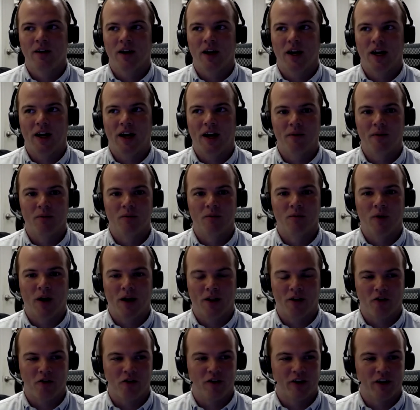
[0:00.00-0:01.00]
uh,
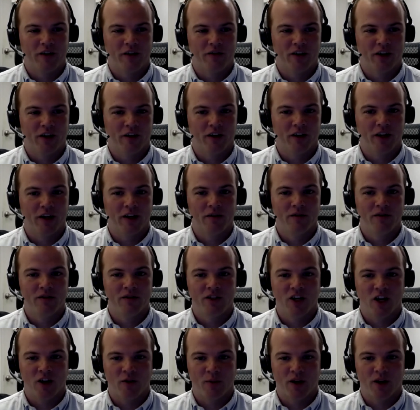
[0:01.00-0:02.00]
rather significantly
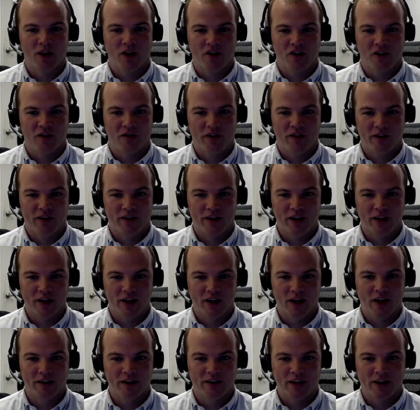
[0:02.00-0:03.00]
just because of
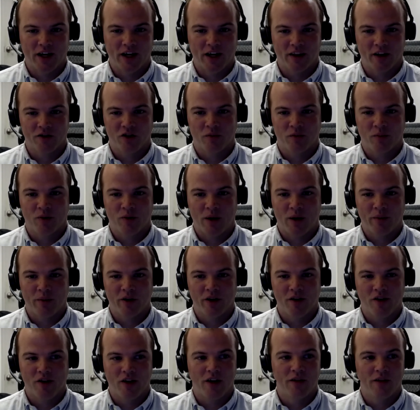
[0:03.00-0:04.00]
the uh, dielectric
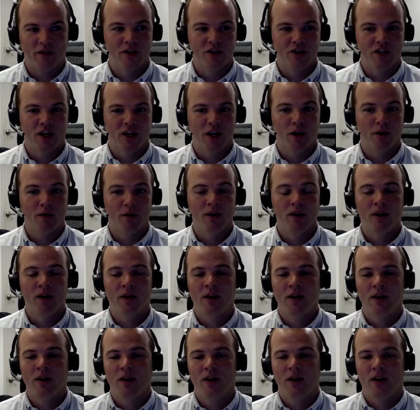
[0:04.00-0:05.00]
properties of the gel.
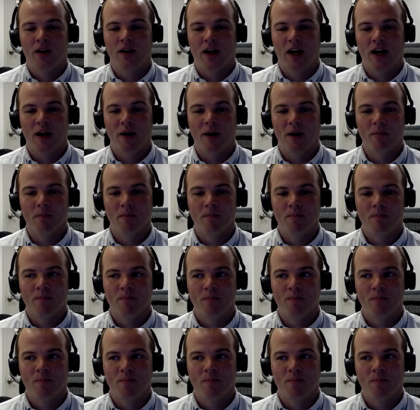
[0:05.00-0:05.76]
Um,